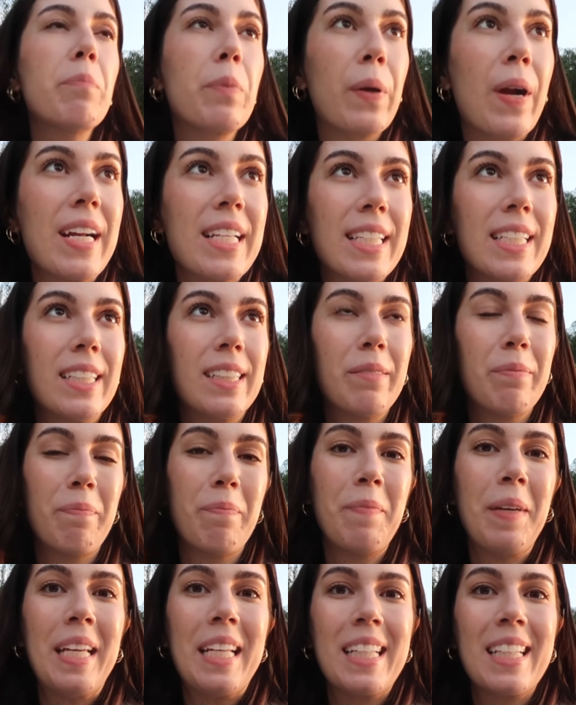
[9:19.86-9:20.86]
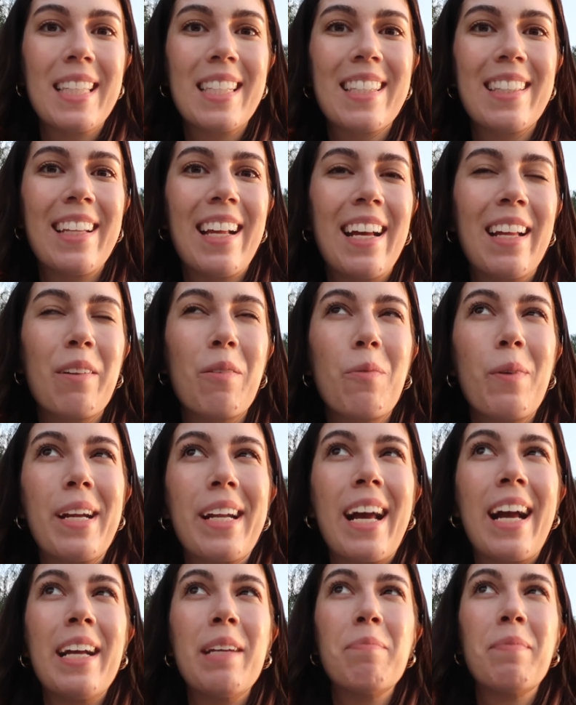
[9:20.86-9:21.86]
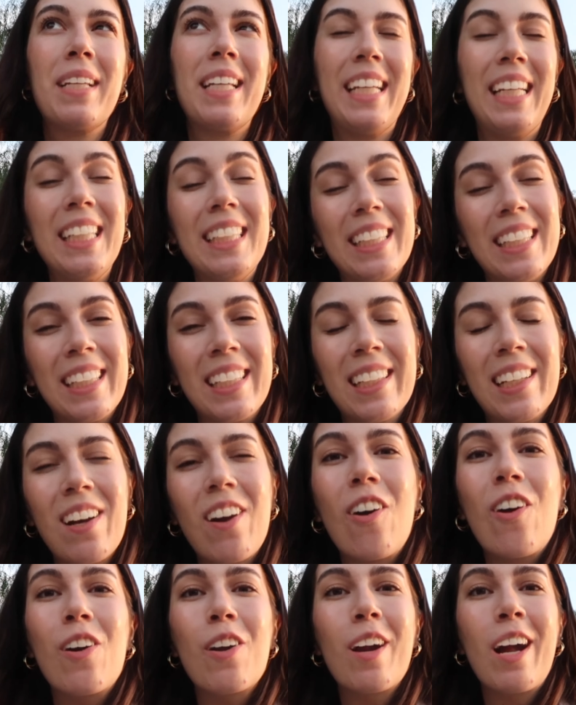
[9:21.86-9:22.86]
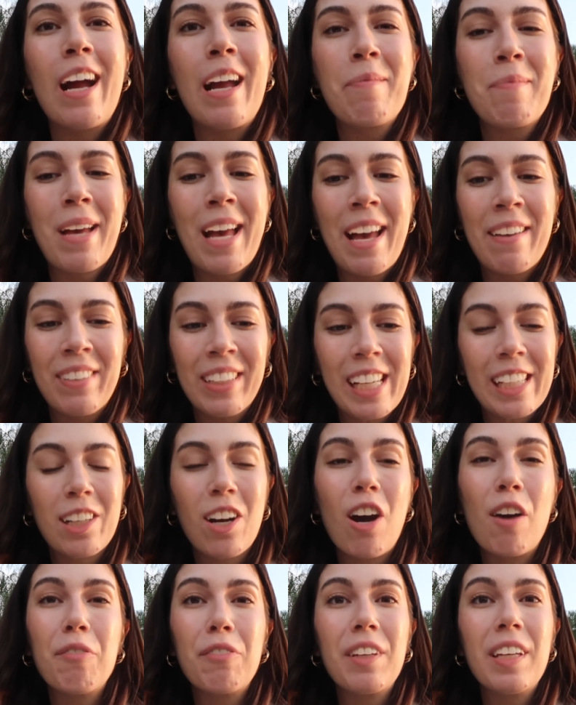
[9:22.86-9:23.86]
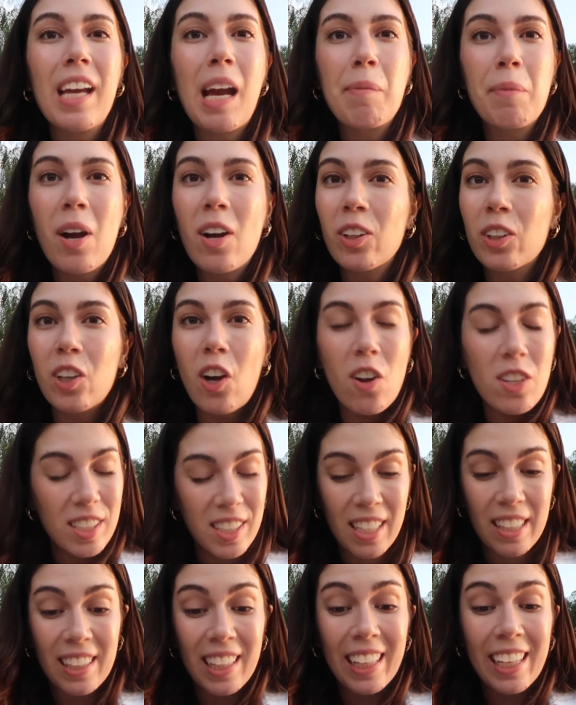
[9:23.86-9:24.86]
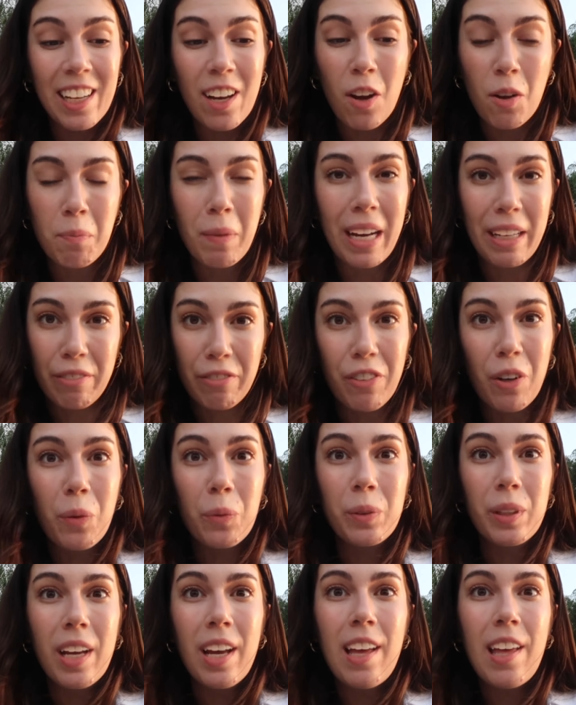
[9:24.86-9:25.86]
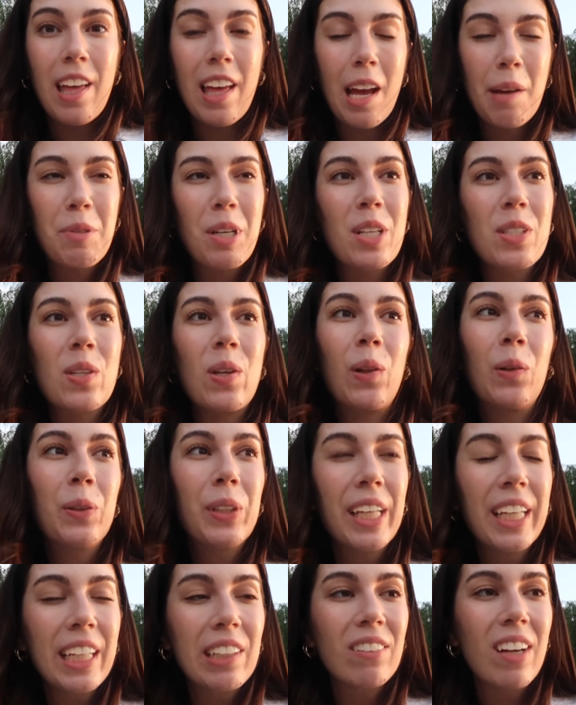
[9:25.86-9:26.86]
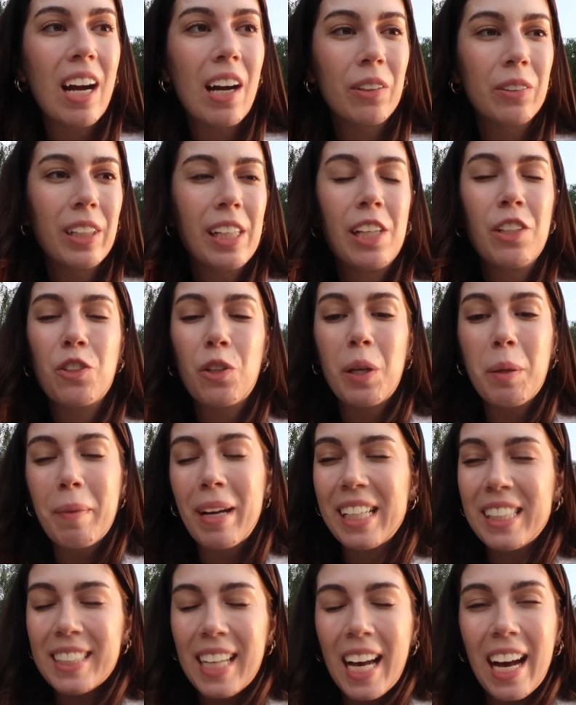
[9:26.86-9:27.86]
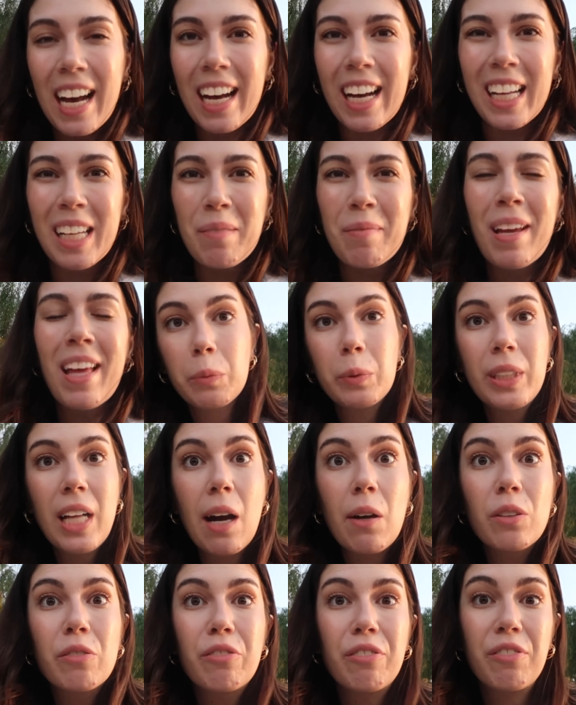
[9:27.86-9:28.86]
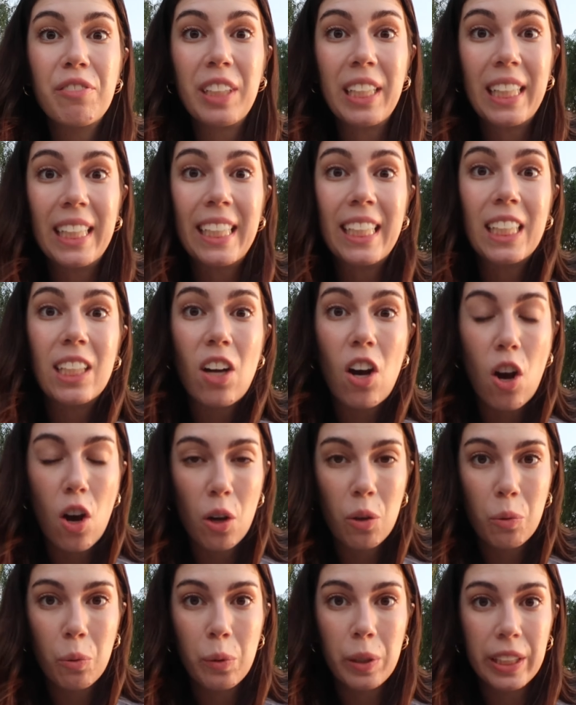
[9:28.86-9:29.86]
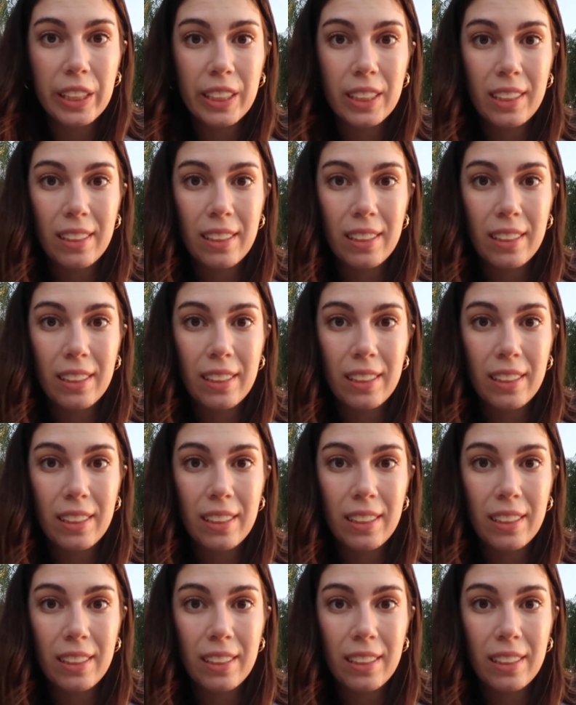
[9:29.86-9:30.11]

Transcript: present means that when I'm eating or I'm having a coffee, I'm not constantly on my phone. I'm just looking around, enjoying my time without feeling awkward.